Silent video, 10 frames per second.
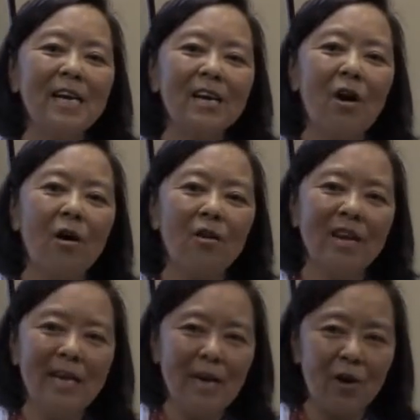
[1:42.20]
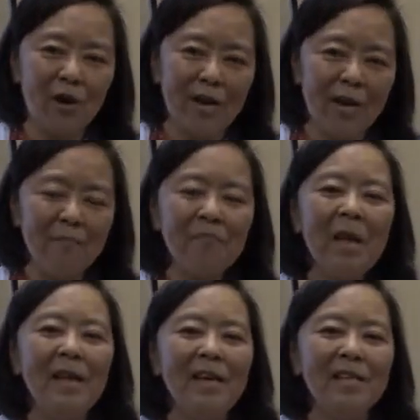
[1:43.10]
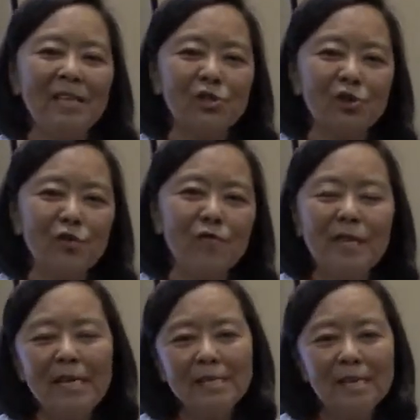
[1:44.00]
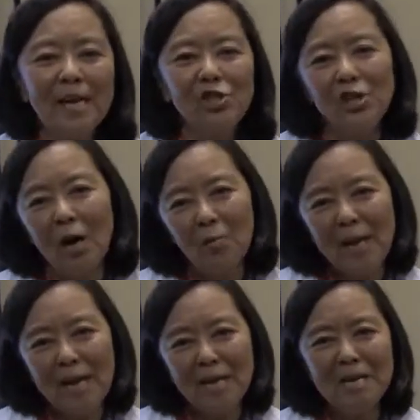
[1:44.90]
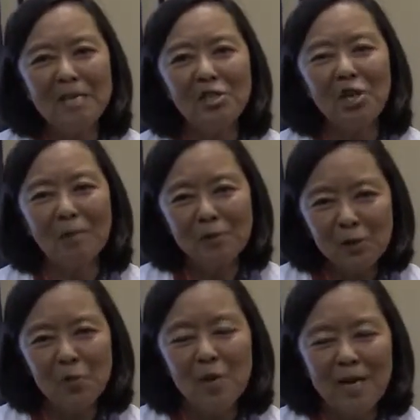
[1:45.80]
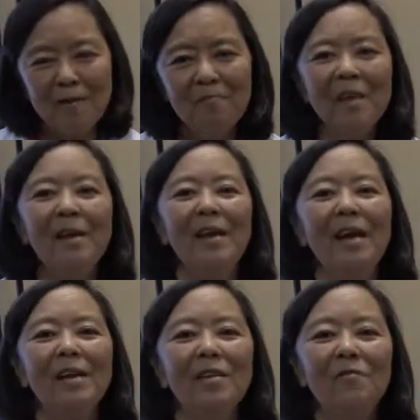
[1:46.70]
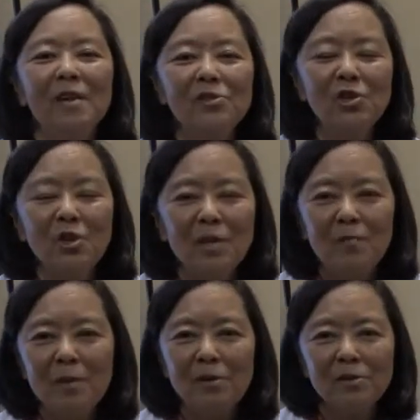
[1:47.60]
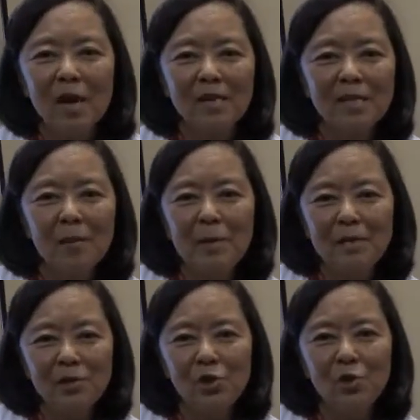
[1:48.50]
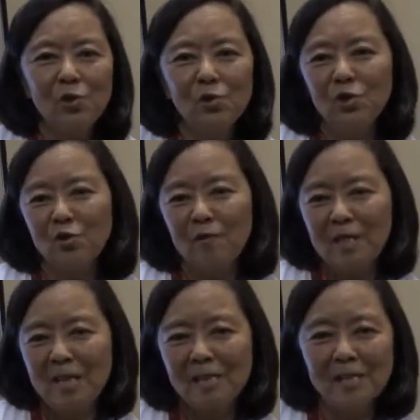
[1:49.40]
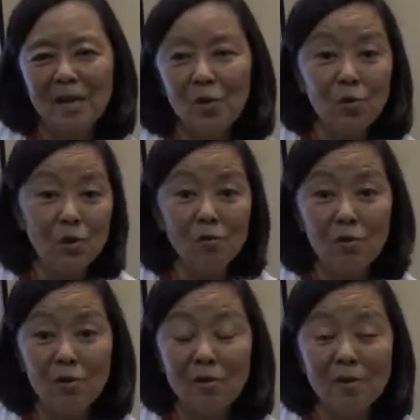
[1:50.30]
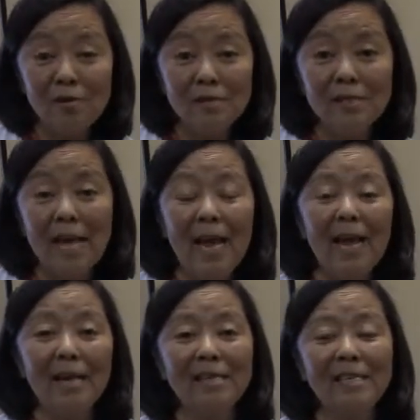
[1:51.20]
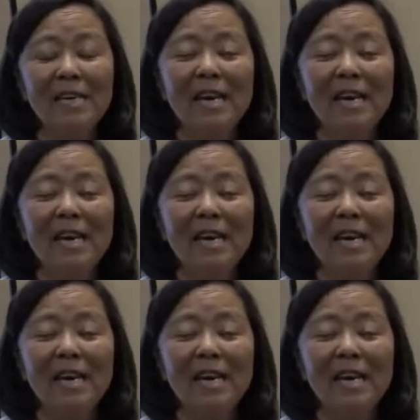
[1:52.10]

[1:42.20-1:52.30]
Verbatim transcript: Kearney area. They served things like chow mein and chop suey, and eventually people talked them into serving things like udon noodles and